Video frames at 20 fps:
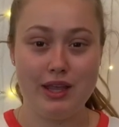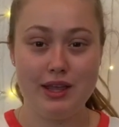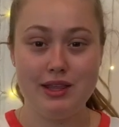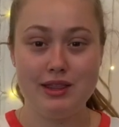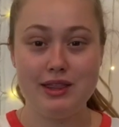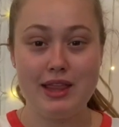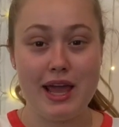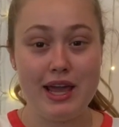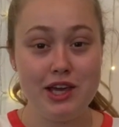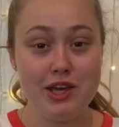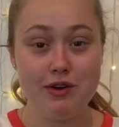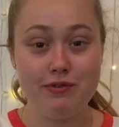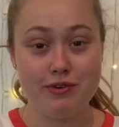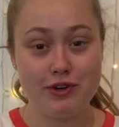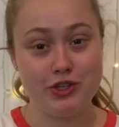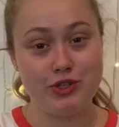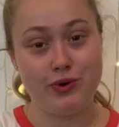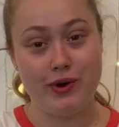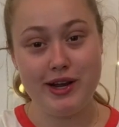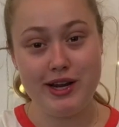Thank you for
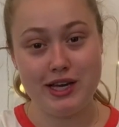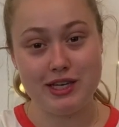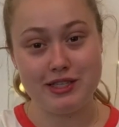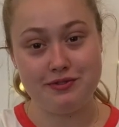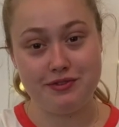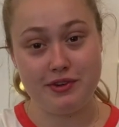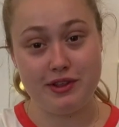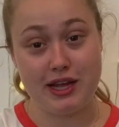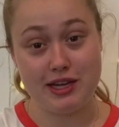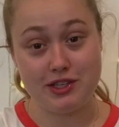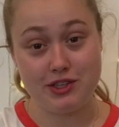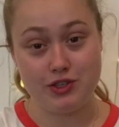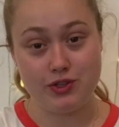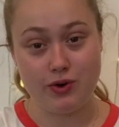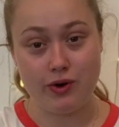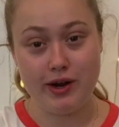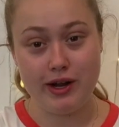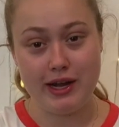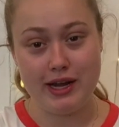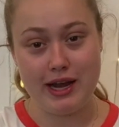joining us for that
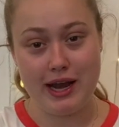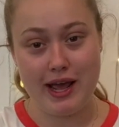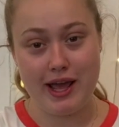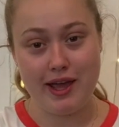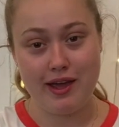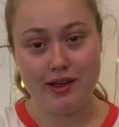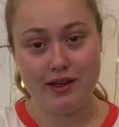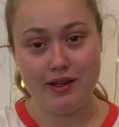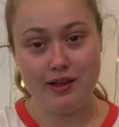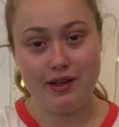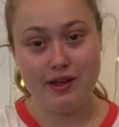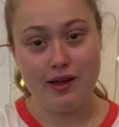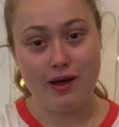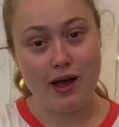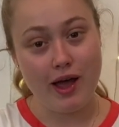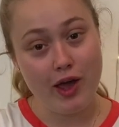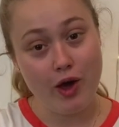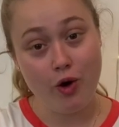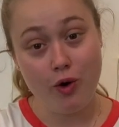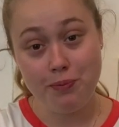story today.
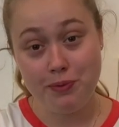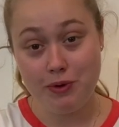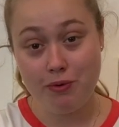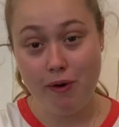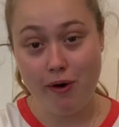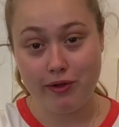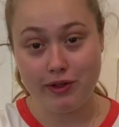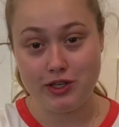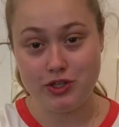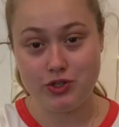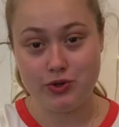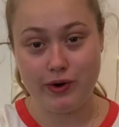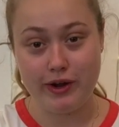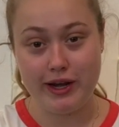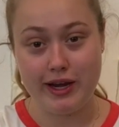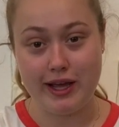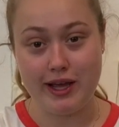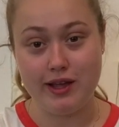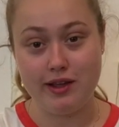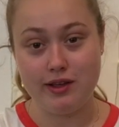I hope you all enjoyed
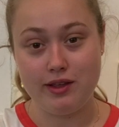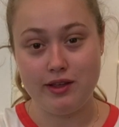it.